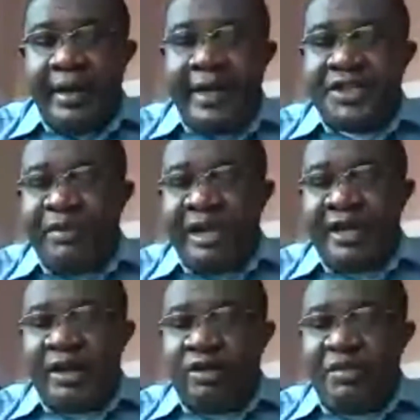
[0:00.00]

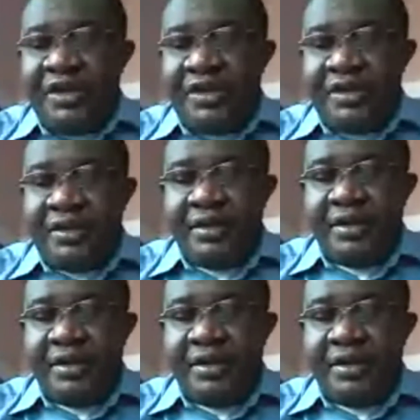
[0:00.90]
Let's build our community,
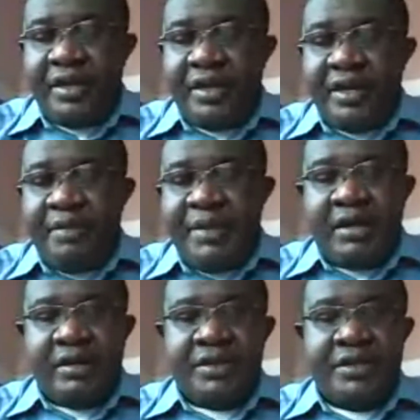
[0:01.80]

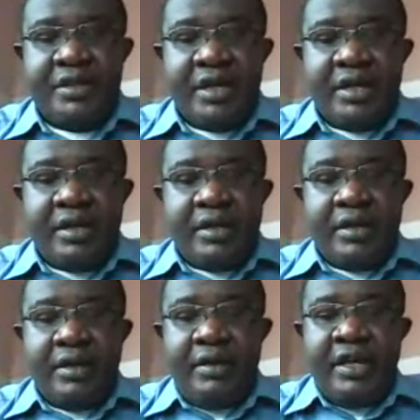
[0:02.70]
because
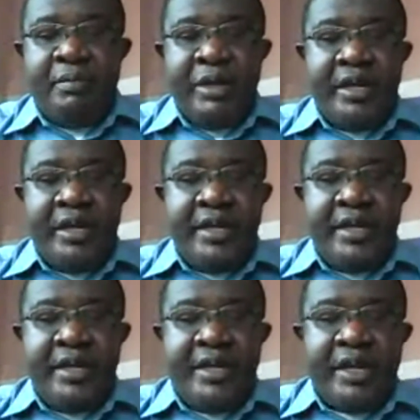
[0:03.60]
in
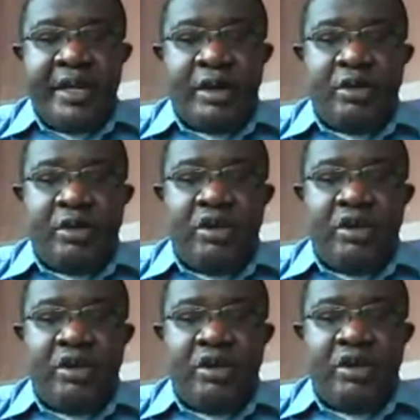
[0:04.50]
building the
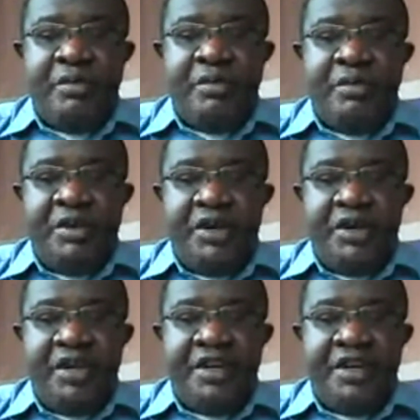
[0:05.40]

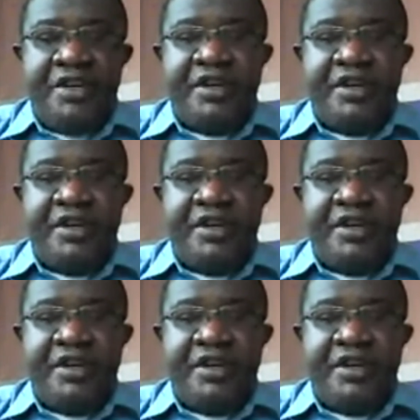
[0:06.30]
community,